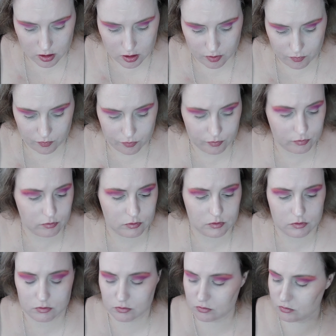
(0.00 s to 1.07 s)
I'm
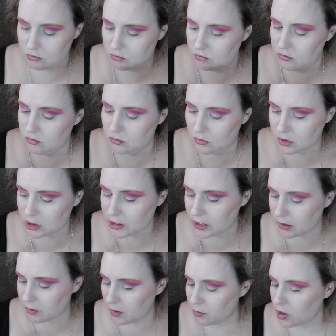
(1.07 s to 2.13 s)

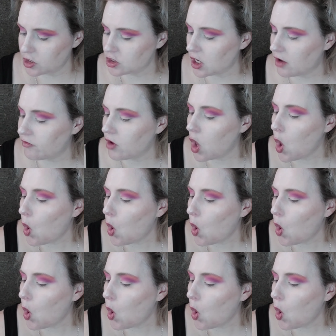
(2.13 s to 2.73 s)
cleaning my brush off.